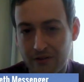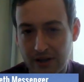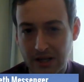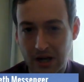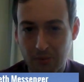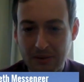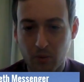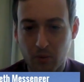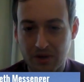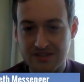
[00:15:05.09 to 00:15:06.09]
You know, people want
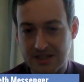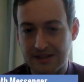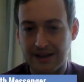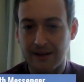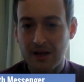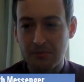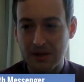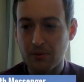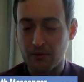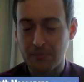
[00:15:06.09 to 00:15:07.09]
to see that.
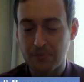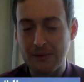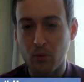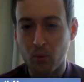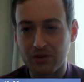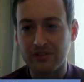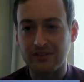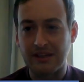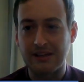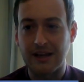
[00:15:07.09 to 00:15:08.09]
People want to see
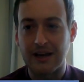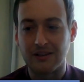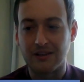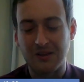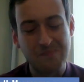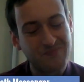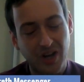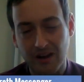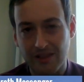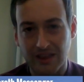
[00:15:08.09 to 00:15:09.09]
that, and I
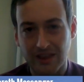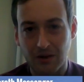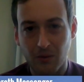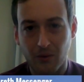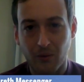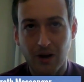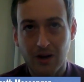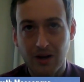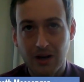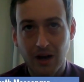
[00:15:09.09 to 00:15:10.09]
don't think it will.
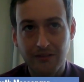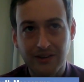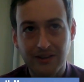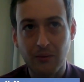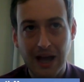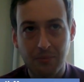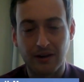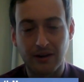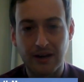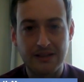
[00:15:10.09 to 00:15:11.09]
I don't think it will happen
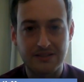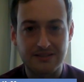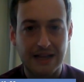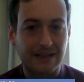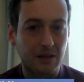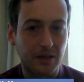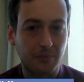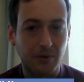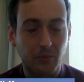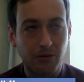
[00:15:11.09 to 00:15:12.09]
unless it's that gimmick. But
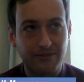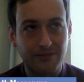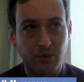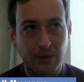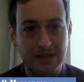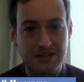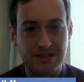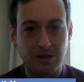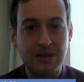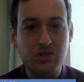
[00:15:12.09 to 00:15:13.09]
we'll have to wait and see. It'll be
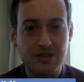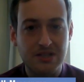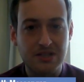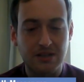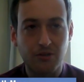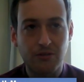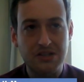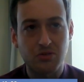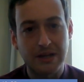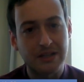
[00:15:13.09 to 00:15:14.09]
interesting though.
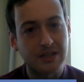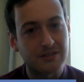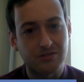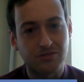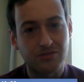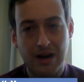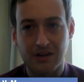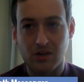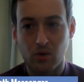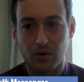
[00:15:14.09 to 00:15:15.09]
WrestleMania round the
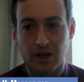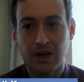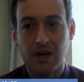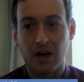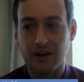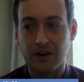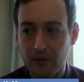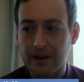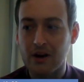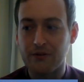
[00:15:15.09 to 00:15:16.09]
corner. I know they
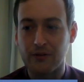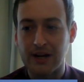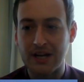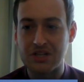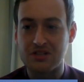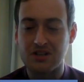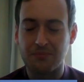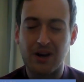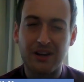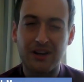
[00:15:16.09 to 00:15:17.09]
are free agents,
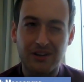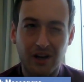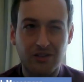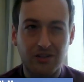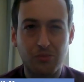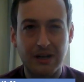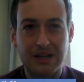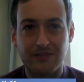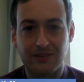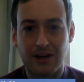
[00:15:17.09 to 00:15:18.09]
but I do believe
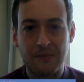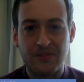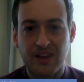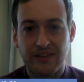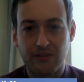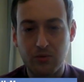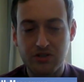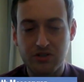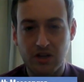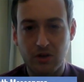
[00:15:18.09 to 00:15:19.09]
that they're
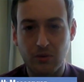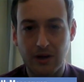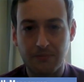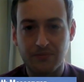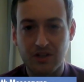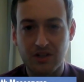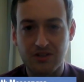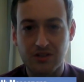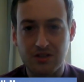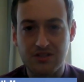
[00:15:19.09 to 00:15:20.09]
also
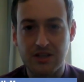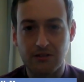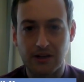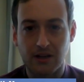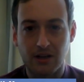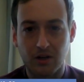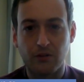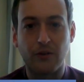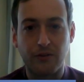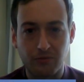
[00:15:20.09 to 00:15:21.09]
considering an offer
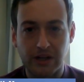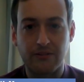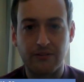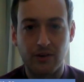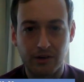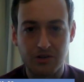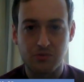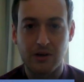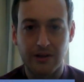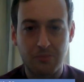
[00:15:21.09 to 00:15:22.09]
from Ring of Honor as well.
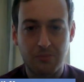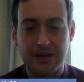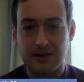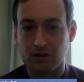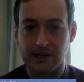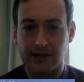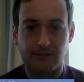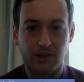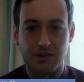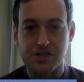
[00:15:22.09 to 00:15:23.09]
They appeared at a Ring of Honor
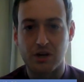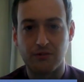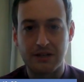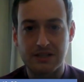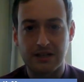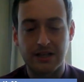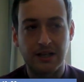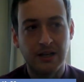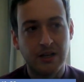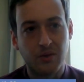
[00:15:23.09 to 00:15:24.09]
show recently
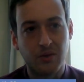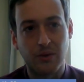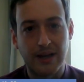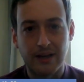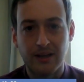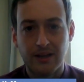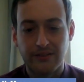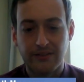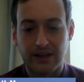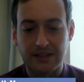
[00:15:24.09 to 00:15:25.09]
where
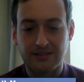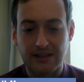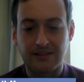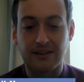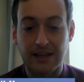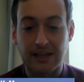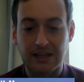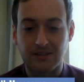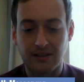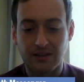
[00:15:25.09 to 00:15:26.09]
they said that they
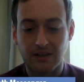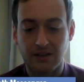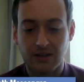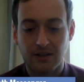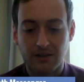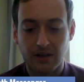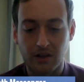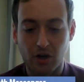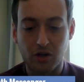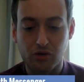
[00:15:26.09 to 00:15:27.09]
had.
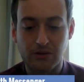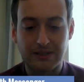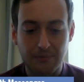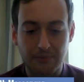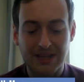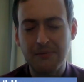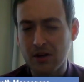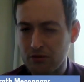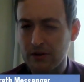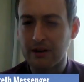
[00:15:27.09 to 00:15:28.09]
Agreed. They became the new
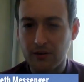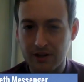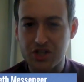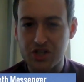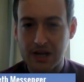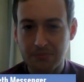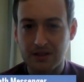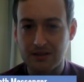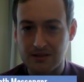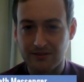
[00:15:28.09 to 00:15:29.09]
Ring of Honor champions,
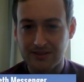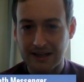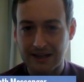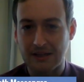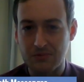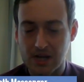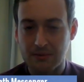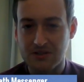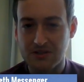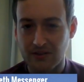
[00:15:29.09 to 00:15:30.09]
if tag team champs, if
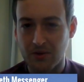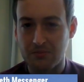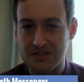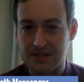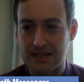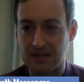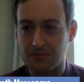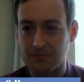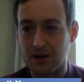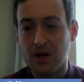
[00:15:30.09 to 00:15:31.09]
I'm not mistaken. But
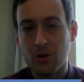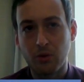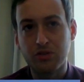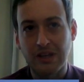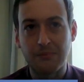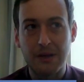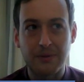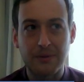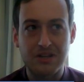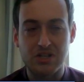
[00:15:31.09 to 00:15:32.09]
we'll see. Maybe that's
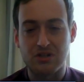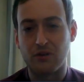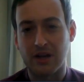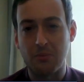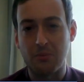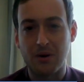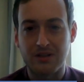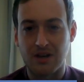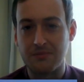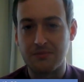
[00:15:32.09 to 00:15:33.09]
just sort of like a
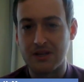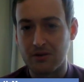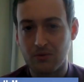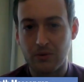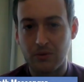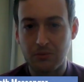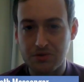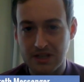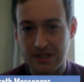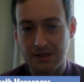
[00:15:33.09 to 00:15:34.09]
part-time deal. We will
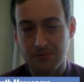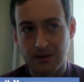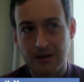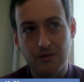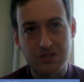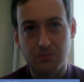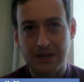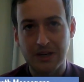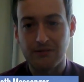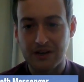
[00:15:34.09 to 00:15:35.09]
see. But WrestleMania
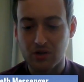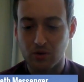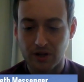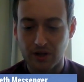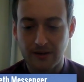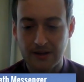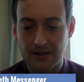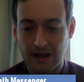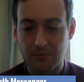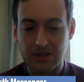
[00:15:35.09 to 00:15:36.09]
around the corner, that would
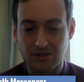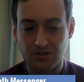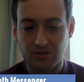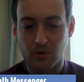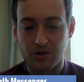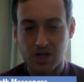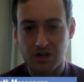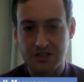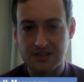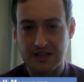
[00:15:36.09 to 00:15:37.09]
be good to watch. Hardy's
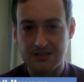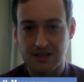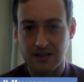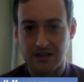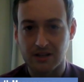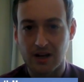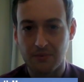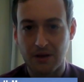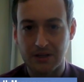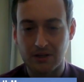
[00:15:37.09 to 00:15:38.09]
against the Club, that'd be good.